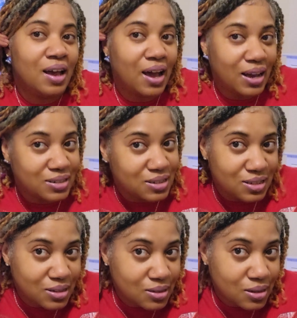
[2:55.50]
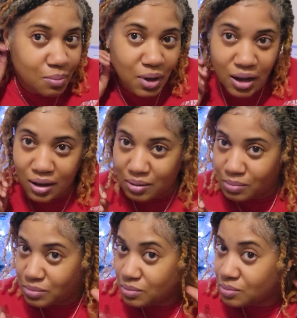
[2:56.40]
I just did some
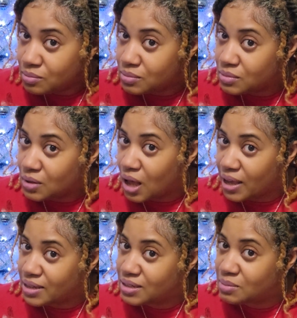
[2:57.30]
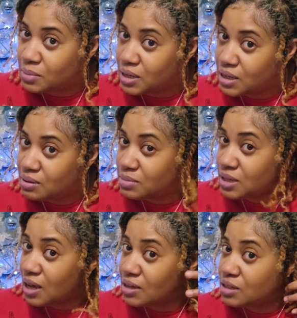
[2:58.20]
um I guess
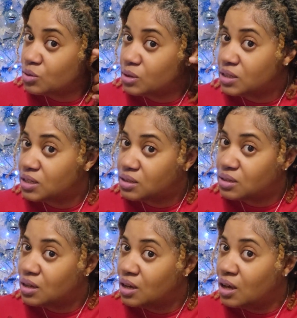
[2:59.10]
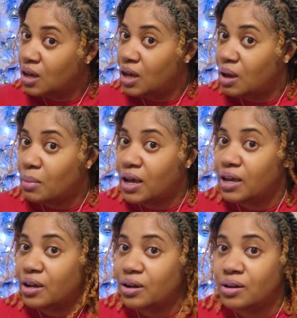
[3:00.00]
medium-sized twists in my
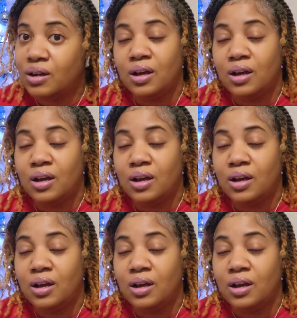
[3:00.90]
hair.